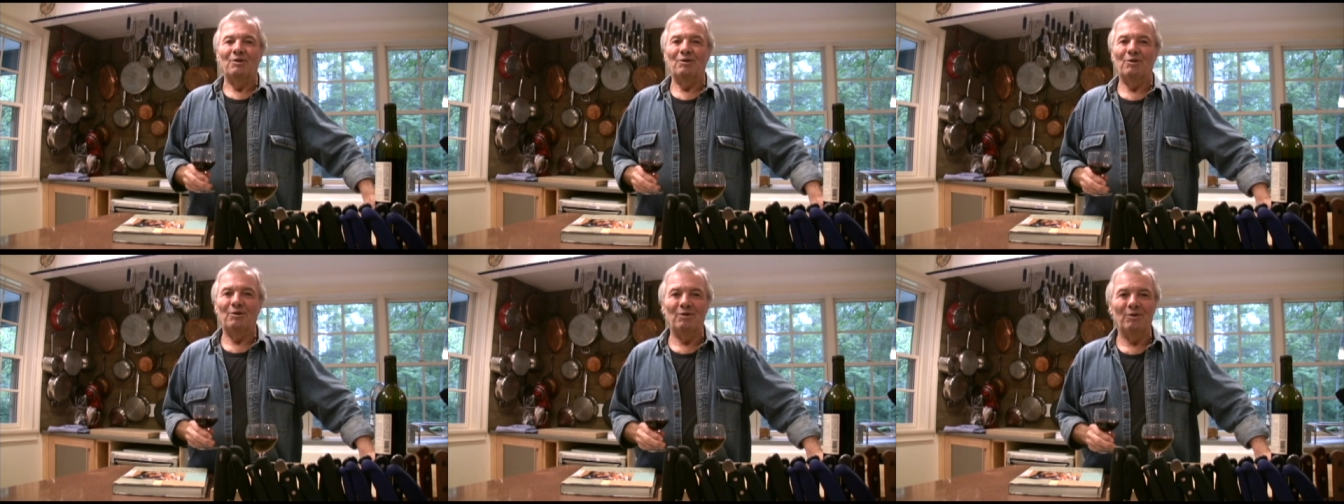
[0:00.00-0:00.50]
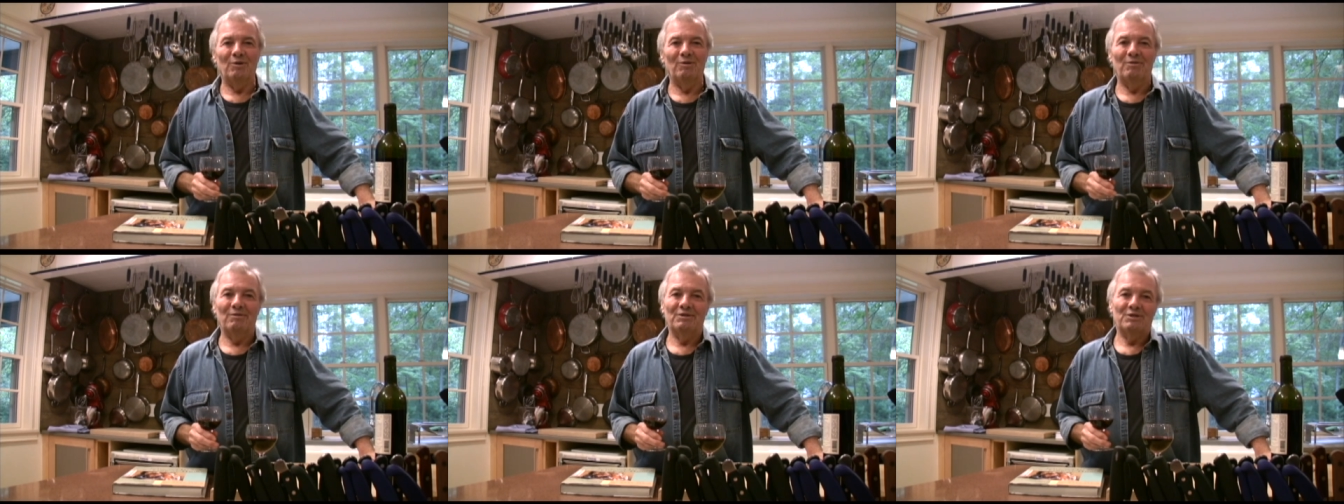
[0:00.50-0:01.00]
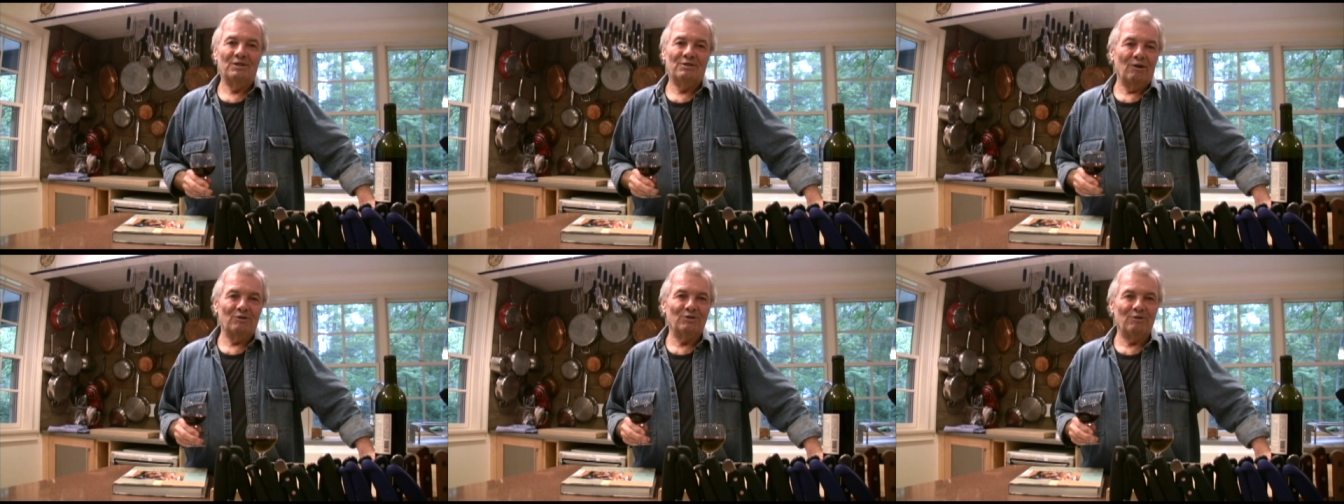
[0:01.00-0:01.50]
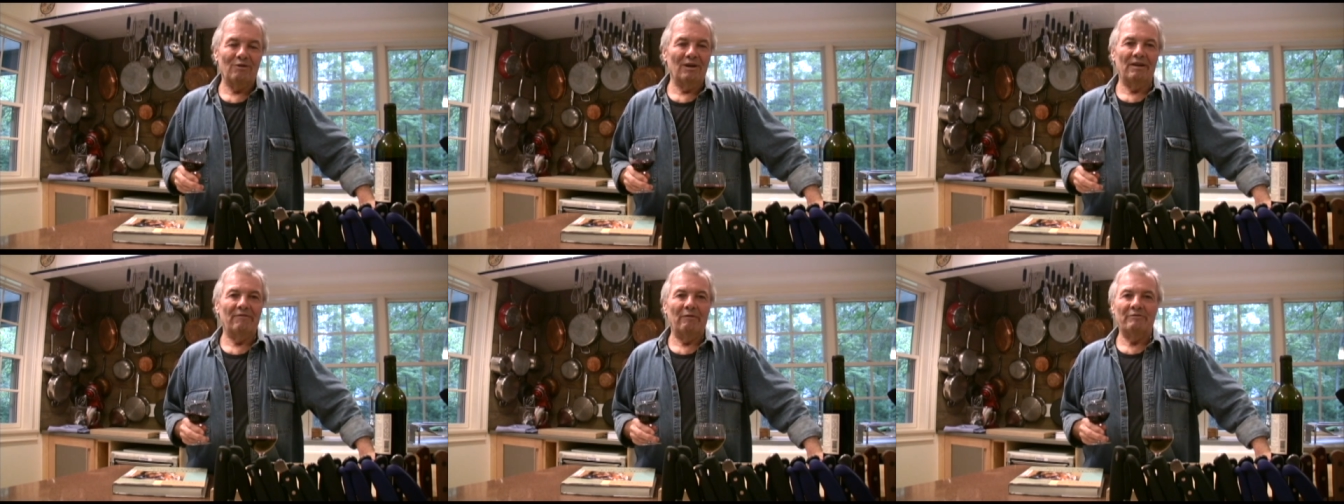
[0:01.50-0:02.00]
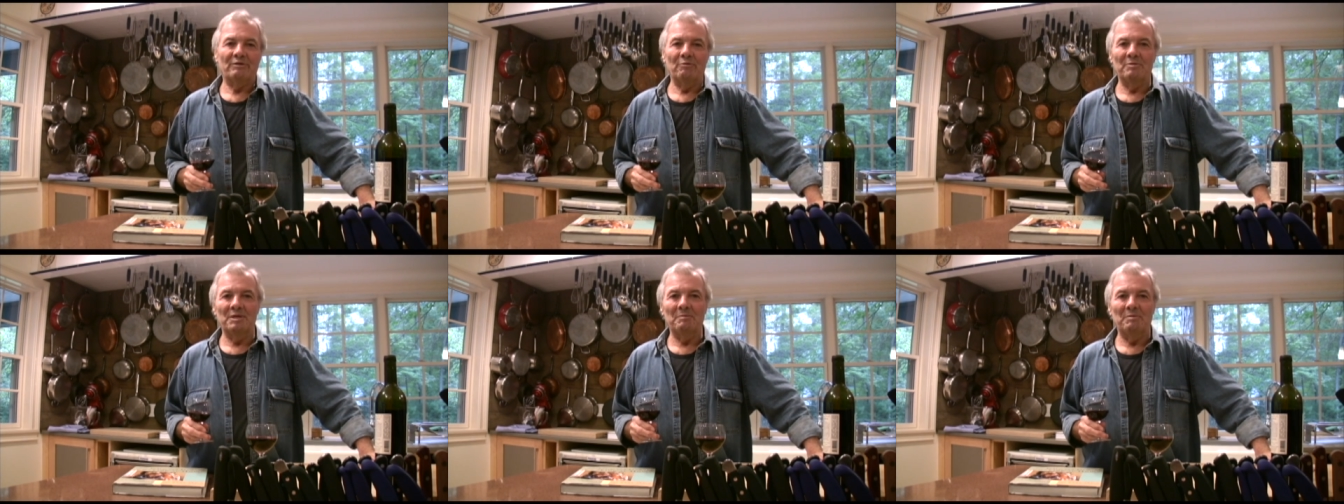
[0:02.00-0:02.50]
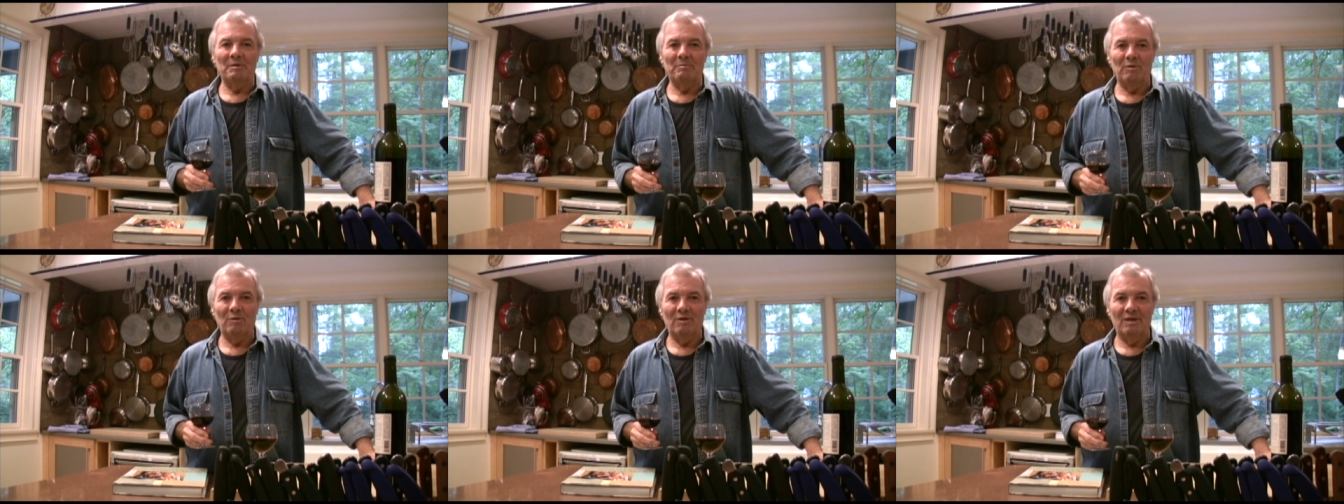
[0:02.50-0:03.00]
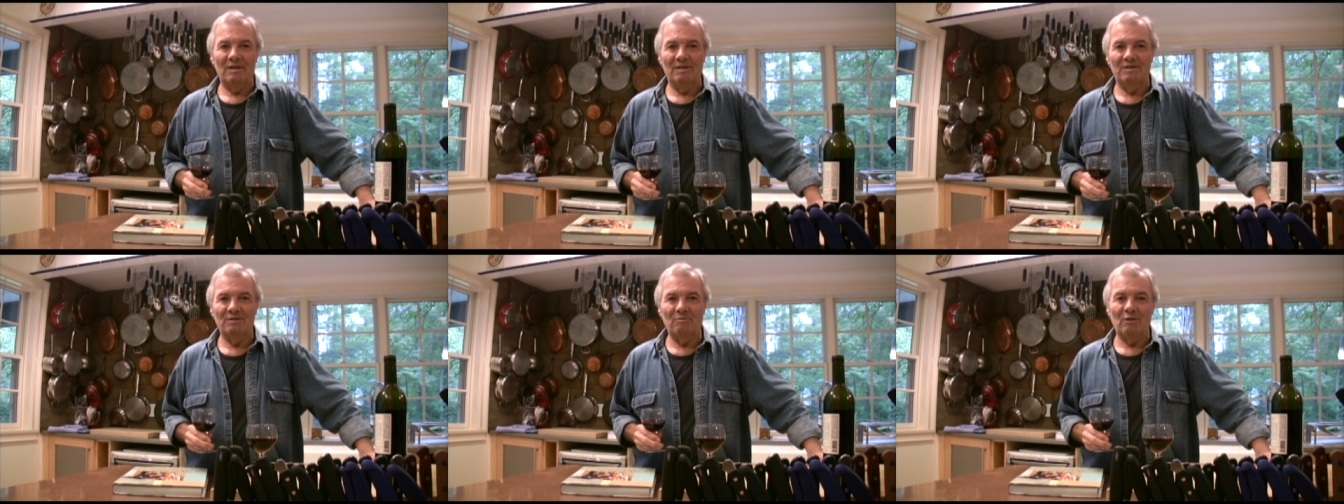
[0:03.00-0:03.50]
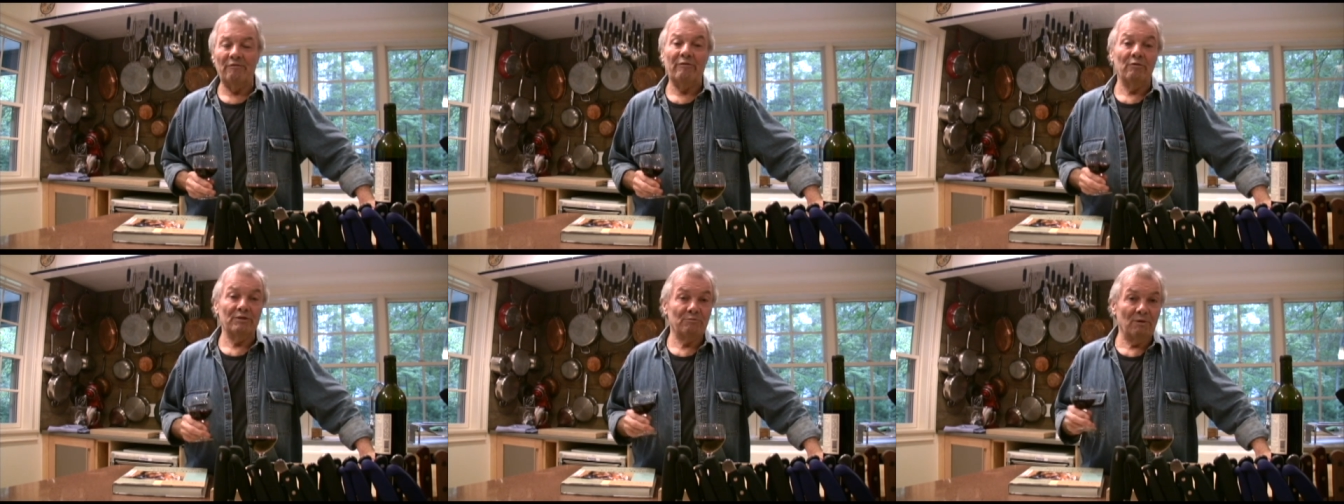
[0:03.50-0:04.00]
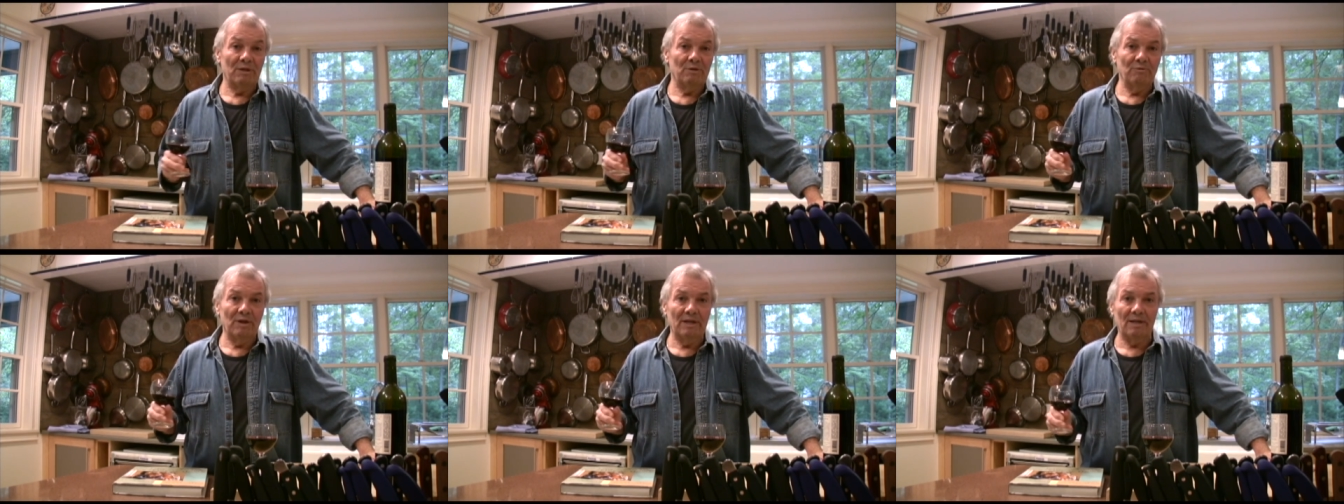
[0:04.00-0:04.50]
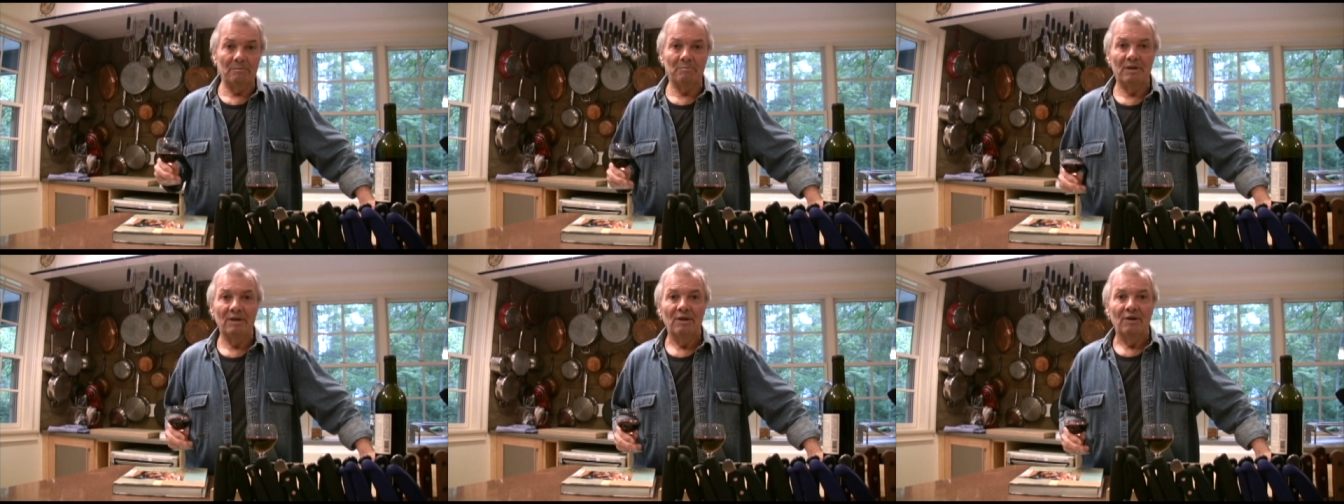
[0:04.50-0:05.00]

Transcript: Uh, she touched the life of so many people, and she was the first one to help